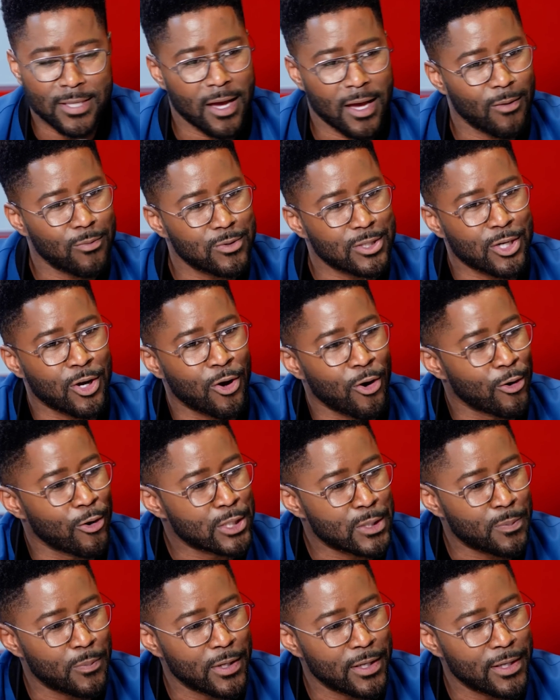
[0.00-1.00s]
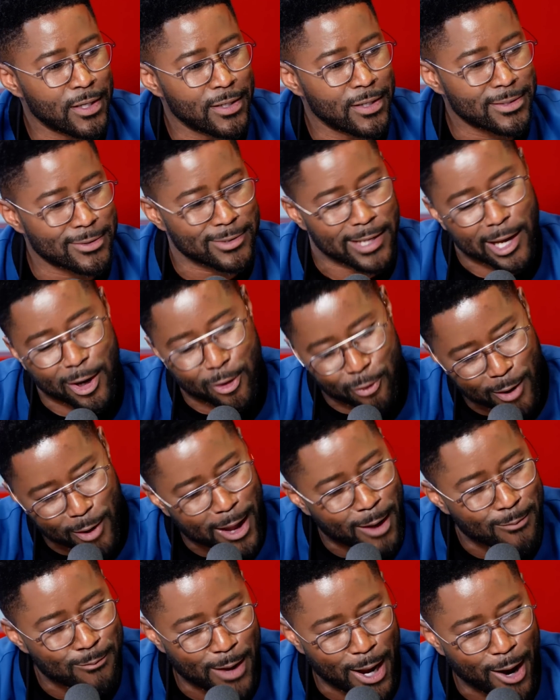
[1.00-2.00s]
top with like a curl sponge. It was like a
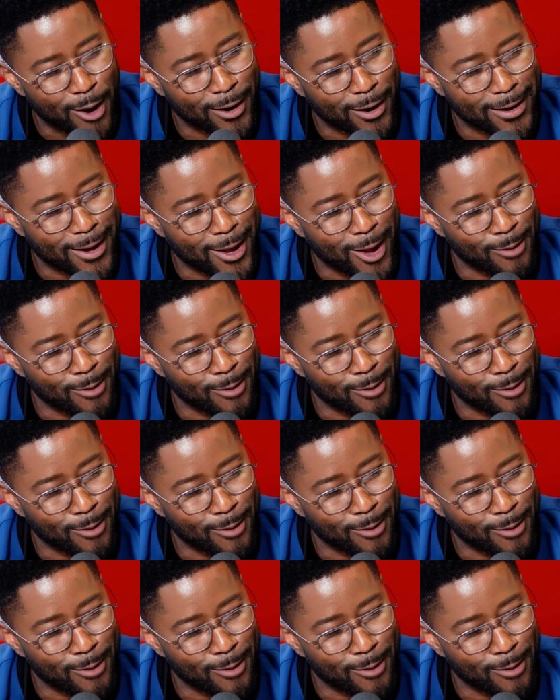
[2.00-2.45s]
cranberry. You